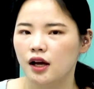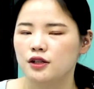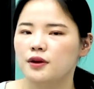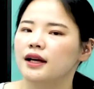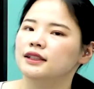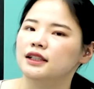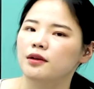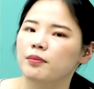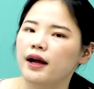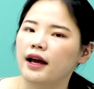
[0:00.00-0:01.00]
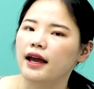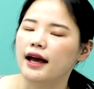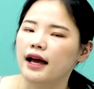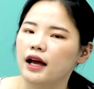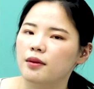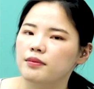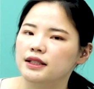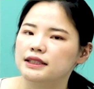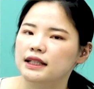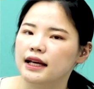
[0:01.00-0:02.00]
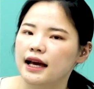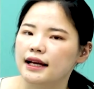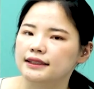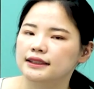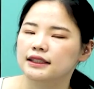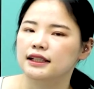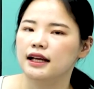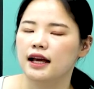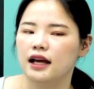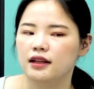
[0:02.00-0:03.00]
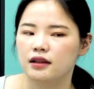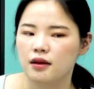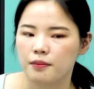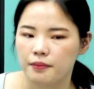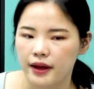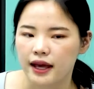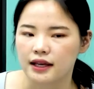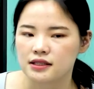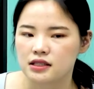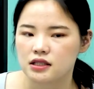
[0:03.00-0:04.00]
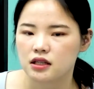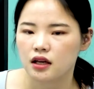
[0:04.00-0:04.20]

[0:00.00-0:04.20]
So actually by mixing acid and base,